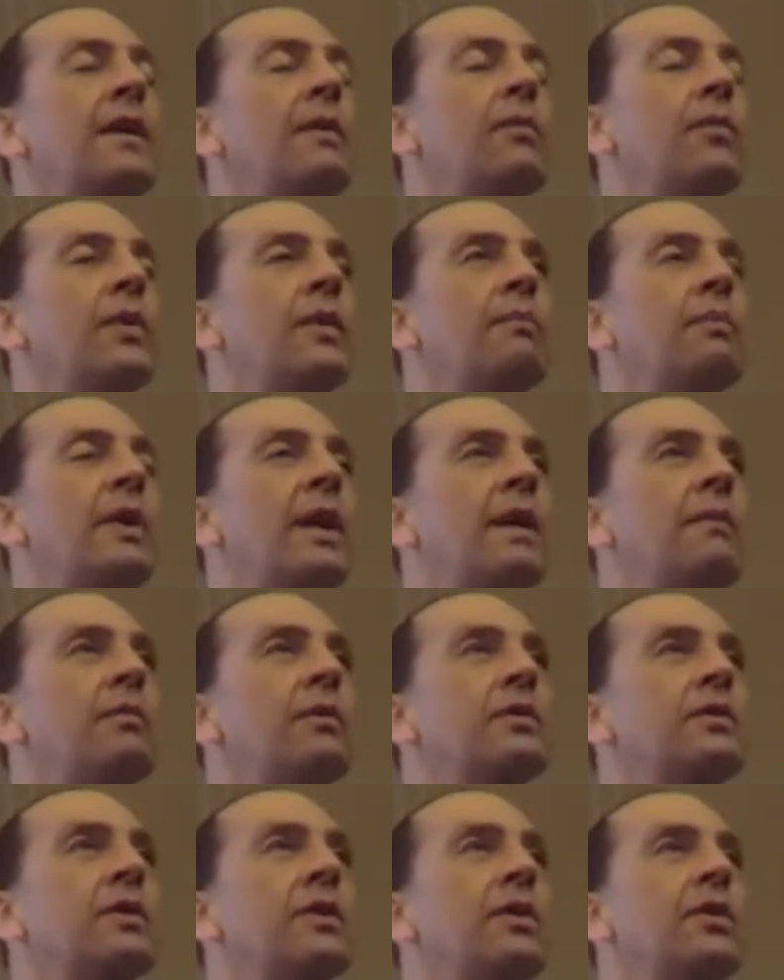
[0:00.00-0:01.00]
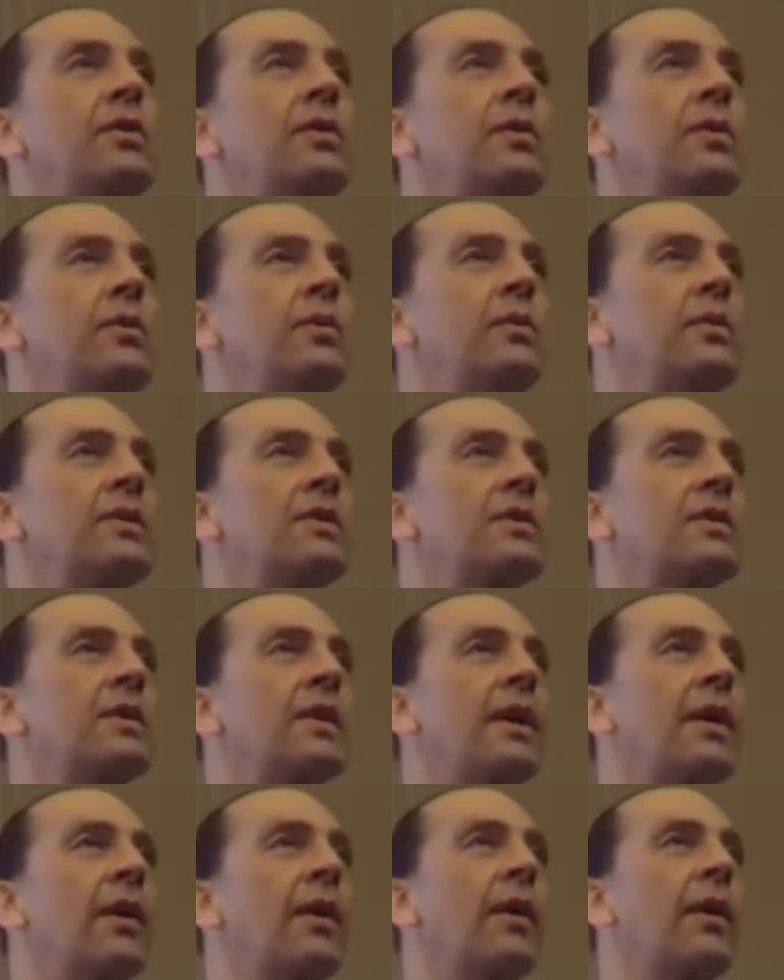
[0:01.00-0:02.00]
would be able to use
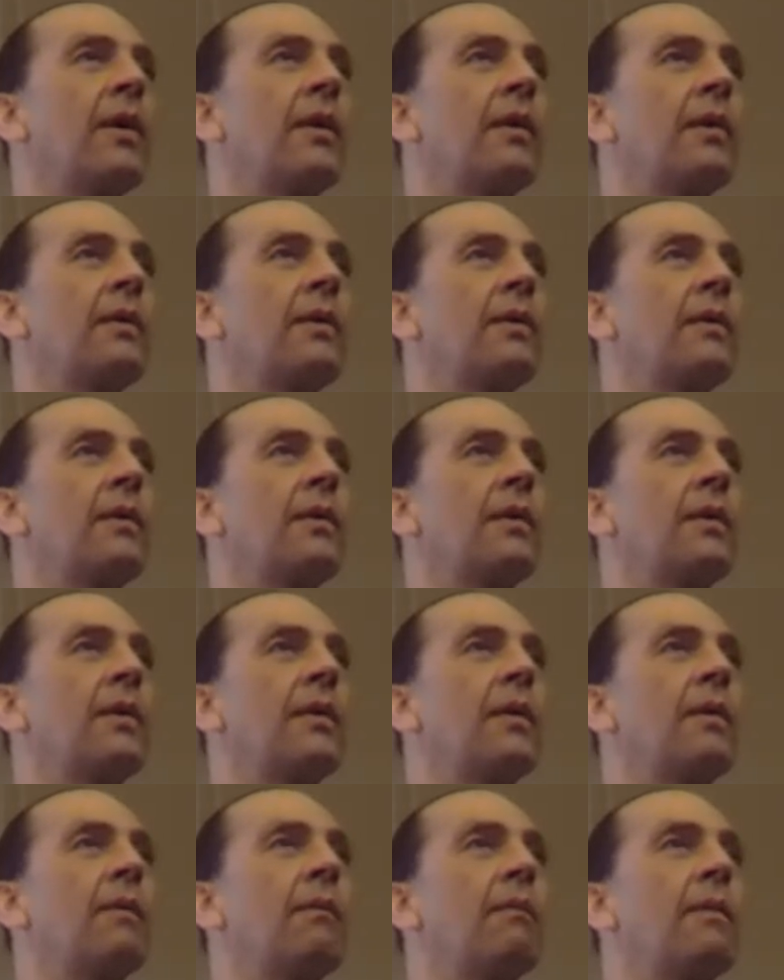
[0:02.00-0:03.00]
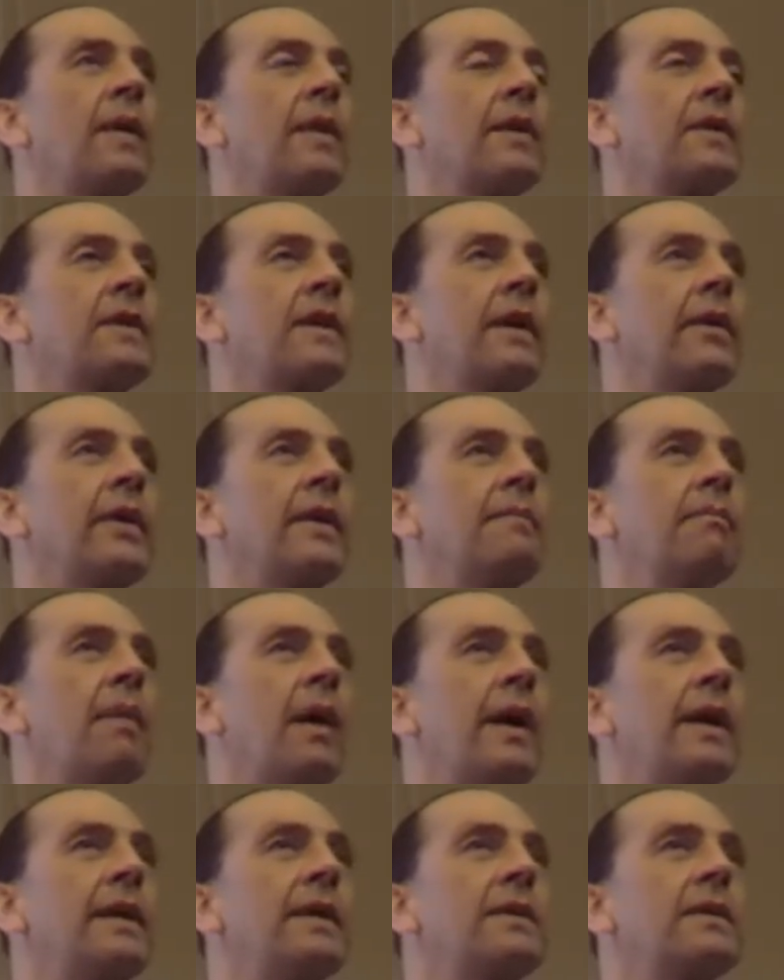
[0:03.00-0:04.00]
their military
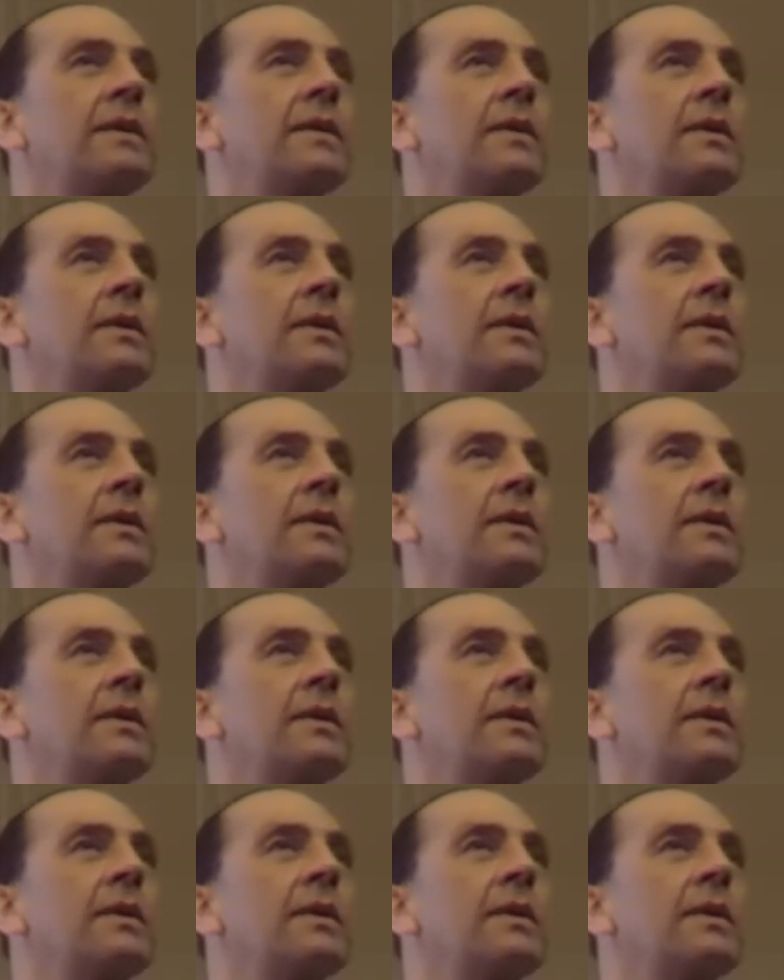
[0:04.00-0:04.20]
might